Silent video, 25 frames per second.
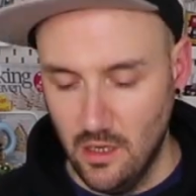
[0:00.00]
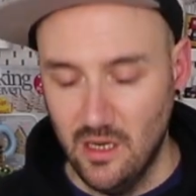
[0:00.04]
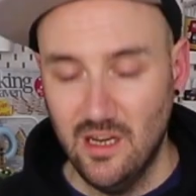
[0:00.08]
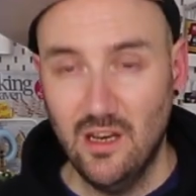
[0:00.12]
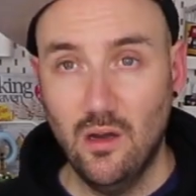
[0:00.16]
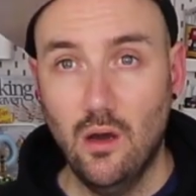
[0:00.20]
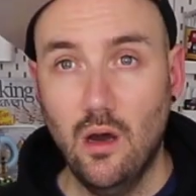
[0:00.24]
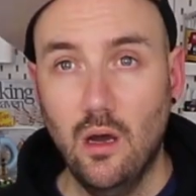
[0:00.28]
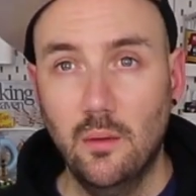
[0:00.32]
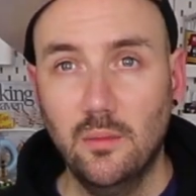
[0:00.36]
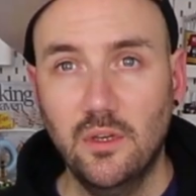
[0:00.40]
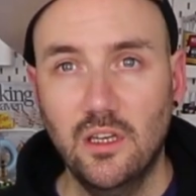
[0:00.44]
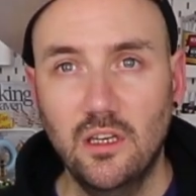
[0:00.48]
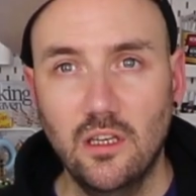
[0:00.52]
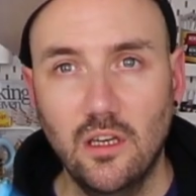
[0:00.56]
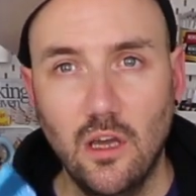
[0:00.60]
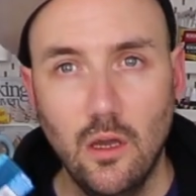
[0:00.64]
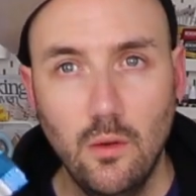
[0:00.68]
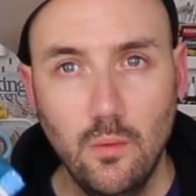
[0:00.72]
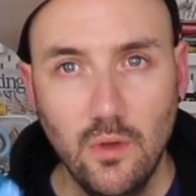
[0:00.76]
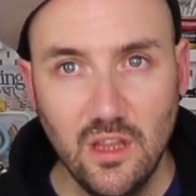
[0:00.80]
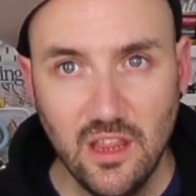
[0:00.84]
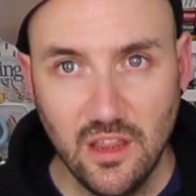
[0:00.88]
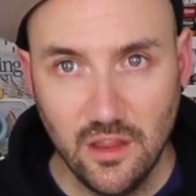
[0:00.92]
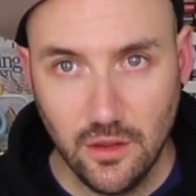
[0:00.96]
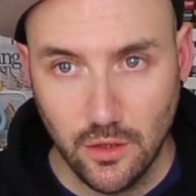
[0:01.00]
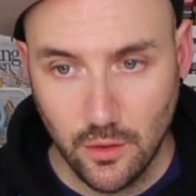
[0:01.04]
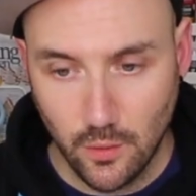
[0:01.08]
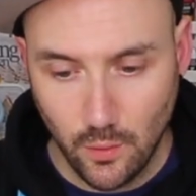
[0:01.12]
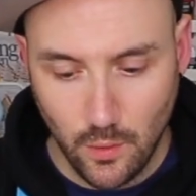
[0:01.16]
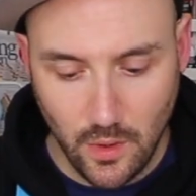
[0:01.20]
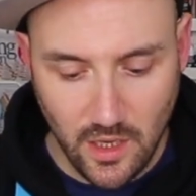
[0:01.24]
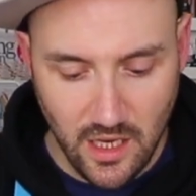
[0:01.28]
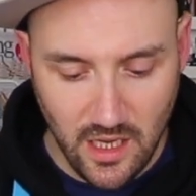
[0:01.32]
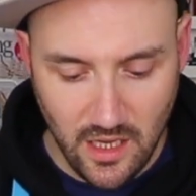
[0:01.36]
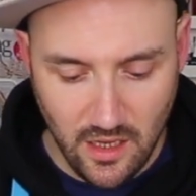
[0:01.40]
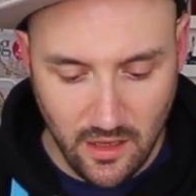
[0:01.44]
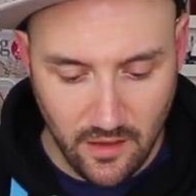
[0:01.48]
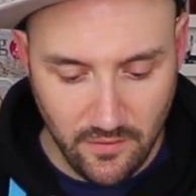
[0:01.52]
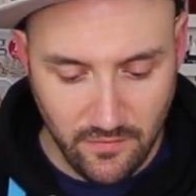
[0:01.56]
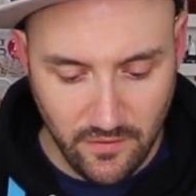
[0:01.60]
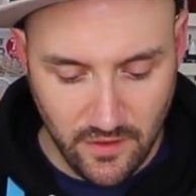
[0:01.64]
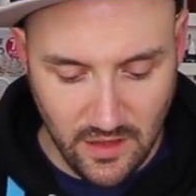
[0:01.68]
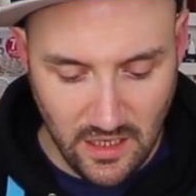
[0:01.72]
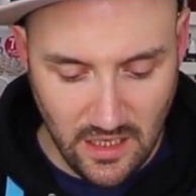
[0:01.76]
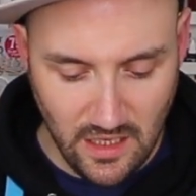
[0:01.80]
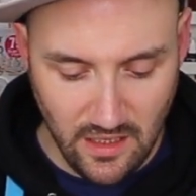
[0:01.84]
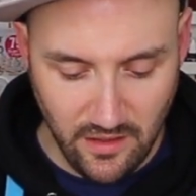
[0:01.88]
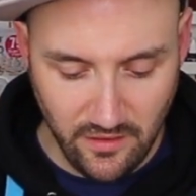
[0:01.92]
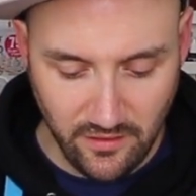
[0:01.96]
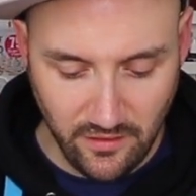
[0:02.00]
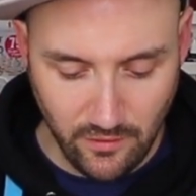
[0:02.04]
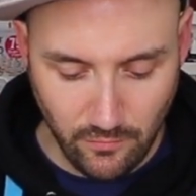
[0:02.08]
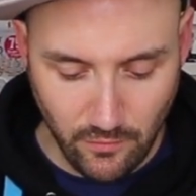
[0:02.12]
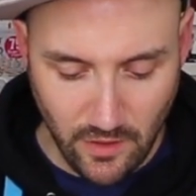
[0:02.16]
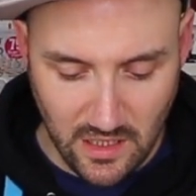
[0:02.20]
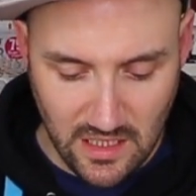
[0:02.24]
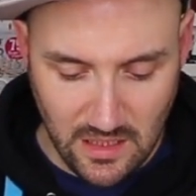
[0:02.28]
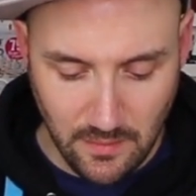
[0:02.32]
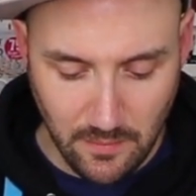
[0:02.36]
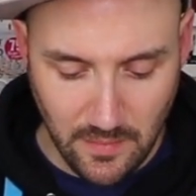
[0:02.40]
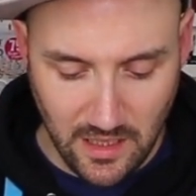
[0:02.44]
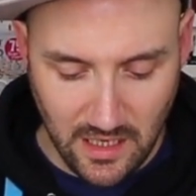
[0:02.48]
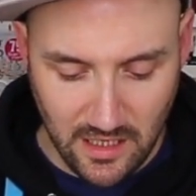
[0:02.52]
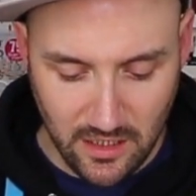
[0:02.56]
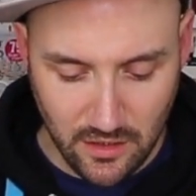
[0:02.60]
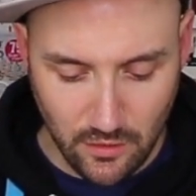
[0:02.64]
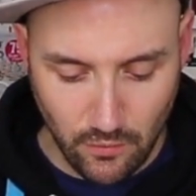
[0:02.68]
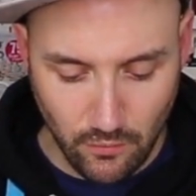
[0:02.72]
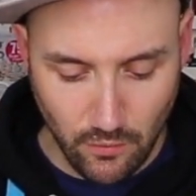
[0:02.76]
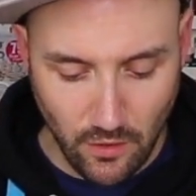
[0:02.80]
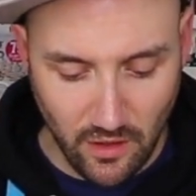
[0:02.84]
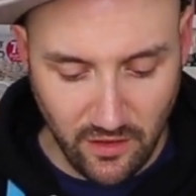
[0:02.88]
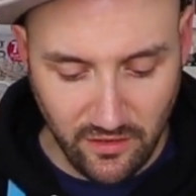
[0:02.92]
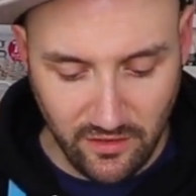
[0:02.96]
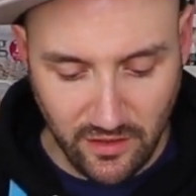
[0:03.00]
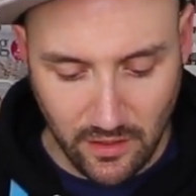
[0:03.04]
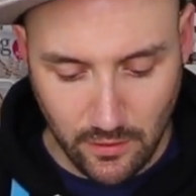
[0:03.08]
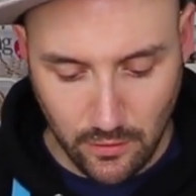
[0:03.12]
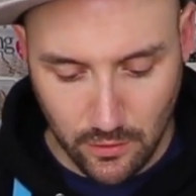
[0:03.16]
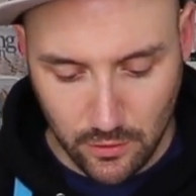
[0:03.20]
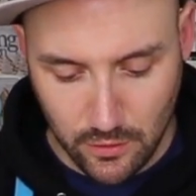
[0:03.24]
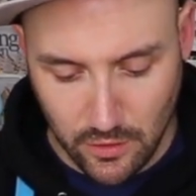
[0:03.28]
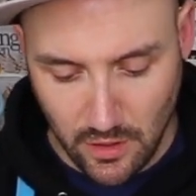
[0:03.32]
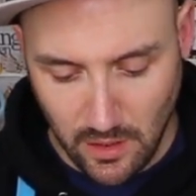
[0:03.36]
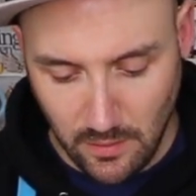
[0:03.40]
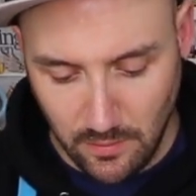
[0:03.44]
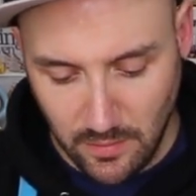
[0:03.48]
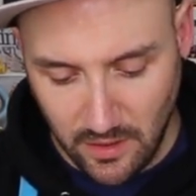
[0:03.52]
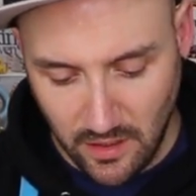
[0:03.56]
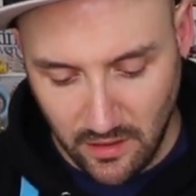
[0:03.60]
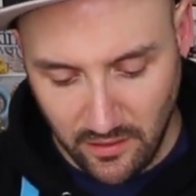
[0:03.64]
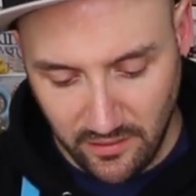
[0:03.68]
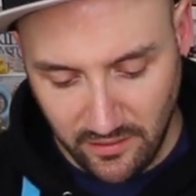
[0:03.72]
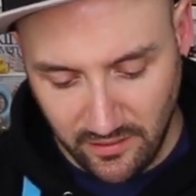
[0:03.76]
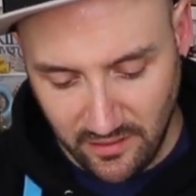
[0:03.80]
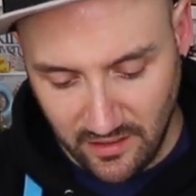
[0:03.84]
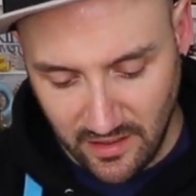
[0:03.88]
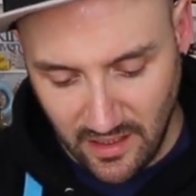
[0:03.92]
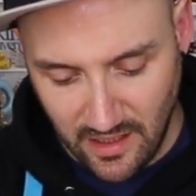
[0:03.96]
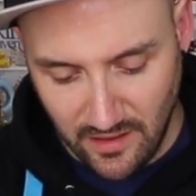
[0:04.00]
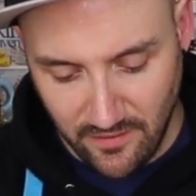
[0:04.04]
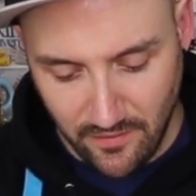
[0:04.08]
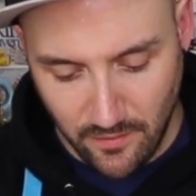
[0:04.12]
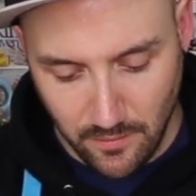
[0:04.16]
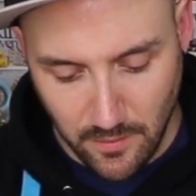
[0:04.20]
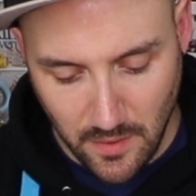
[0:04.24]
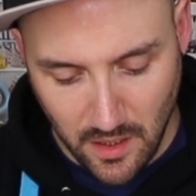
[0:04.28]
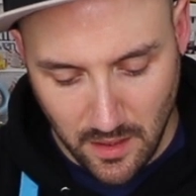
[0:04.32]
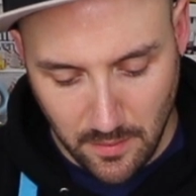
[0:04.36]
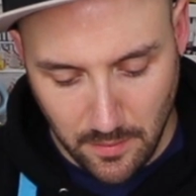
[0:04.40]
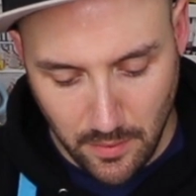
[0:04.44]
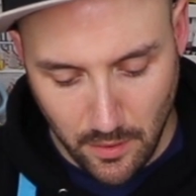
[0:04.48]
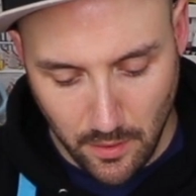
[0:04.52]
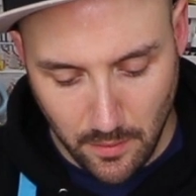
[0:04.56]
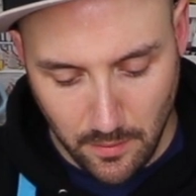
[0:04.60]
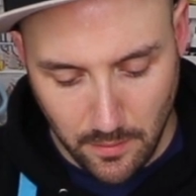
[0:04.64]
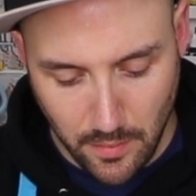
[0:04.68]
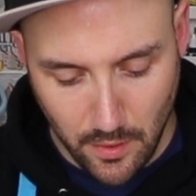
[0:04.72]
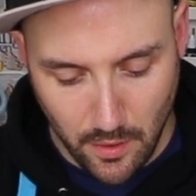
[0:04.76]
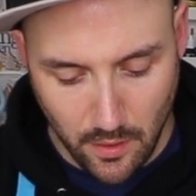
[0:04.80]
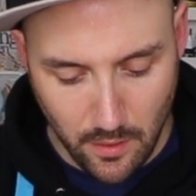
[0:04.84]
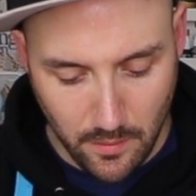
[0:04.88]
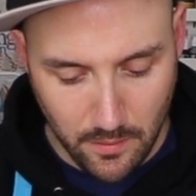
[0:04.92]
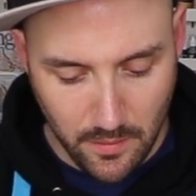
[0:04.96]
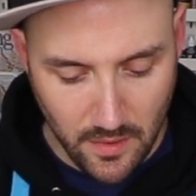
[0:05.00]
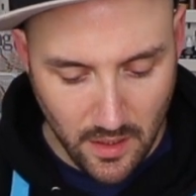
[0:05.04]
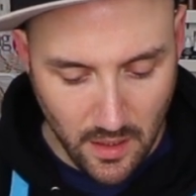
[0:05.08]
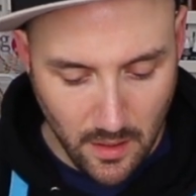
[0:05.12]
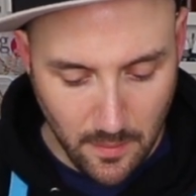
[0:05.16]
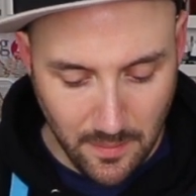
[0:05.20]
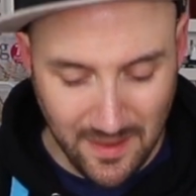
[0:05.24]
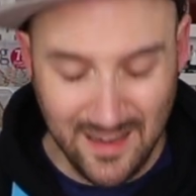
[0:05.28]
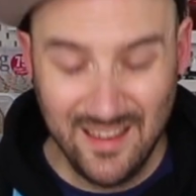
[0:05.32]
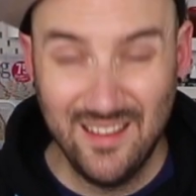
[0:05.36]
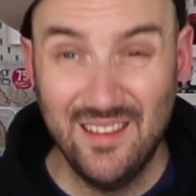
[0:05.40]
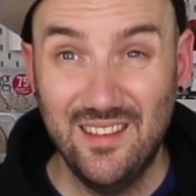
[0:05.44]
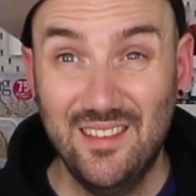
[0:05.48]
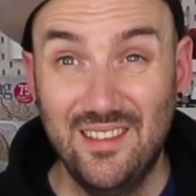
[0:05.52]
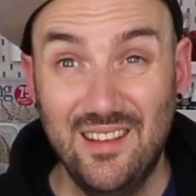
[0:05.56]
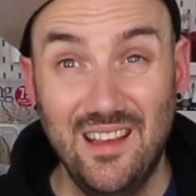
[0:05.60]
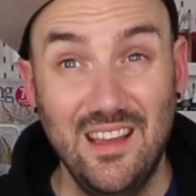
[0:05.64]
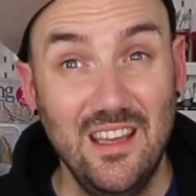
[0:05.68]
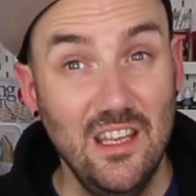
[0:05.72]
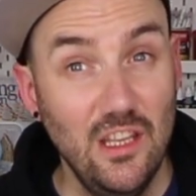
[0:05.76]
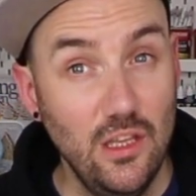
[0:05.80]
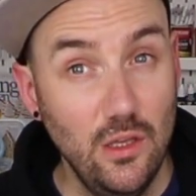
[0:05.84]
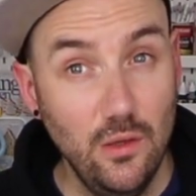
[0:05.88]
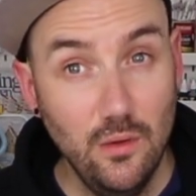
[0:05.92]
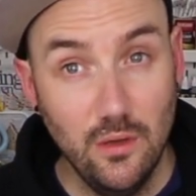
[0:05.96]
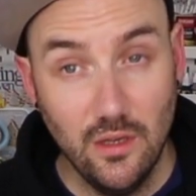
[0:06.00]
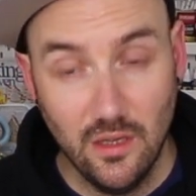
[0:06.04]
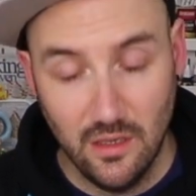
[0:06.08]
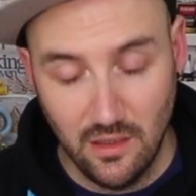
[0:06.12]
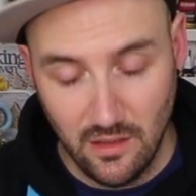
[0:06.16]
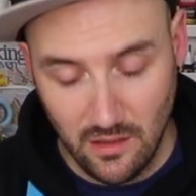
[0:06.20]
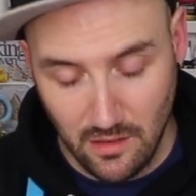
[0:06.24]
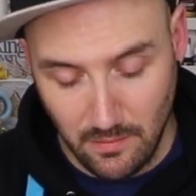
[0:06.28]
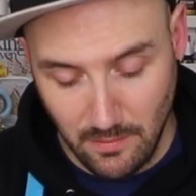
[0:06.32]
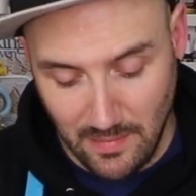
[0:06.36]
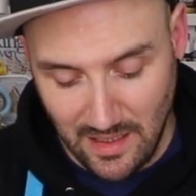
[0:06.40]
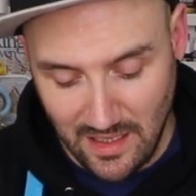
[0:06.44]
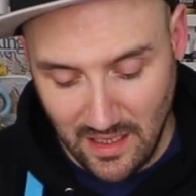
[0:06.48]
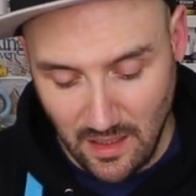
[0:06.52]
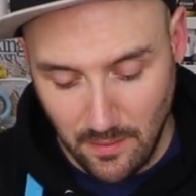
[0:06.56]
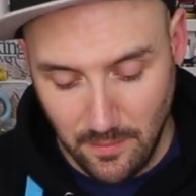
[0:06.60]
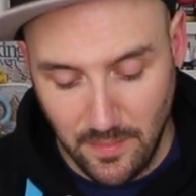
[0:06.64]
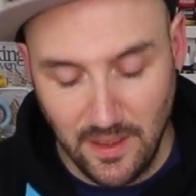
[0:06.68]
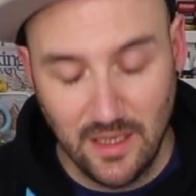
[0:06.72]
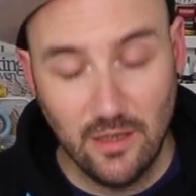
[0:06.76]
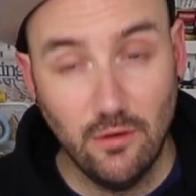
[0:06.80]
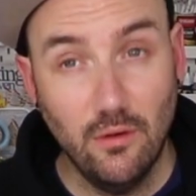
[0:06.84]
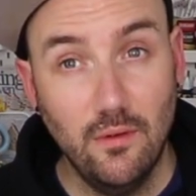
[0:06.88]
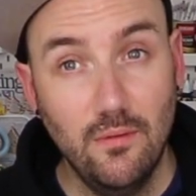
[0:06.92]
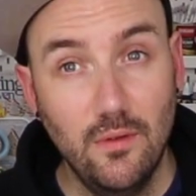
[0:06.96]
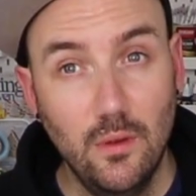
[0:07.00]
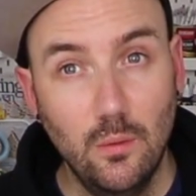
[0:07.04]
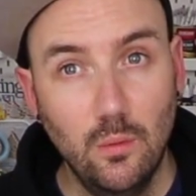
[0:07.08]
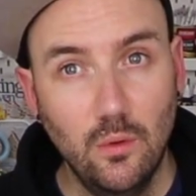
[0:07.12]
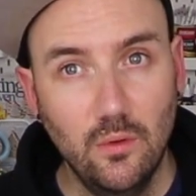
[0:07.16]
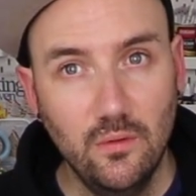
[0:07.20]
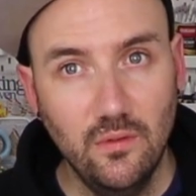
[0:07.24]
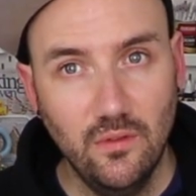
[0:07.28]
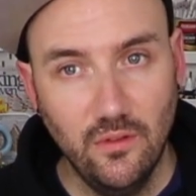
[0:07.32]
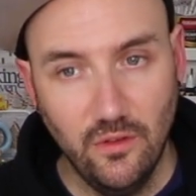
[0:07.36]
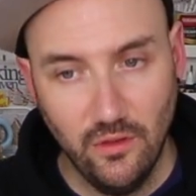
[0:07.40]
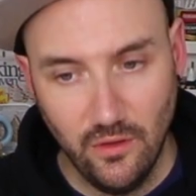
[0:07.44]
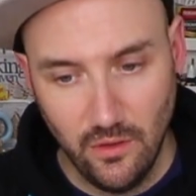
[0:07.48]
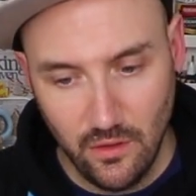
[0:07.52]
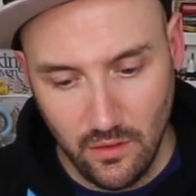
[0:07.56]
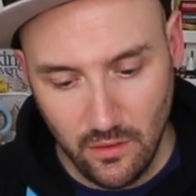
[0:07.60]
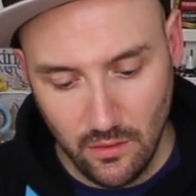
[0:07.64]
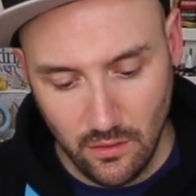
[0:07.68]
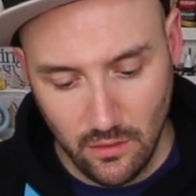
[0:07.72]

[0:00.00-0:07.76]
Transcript: Now I'm going to go with 3 of these ready-made rice cereal treat bars today for my pom-pom, but as I say, you can make it bigger if you want to.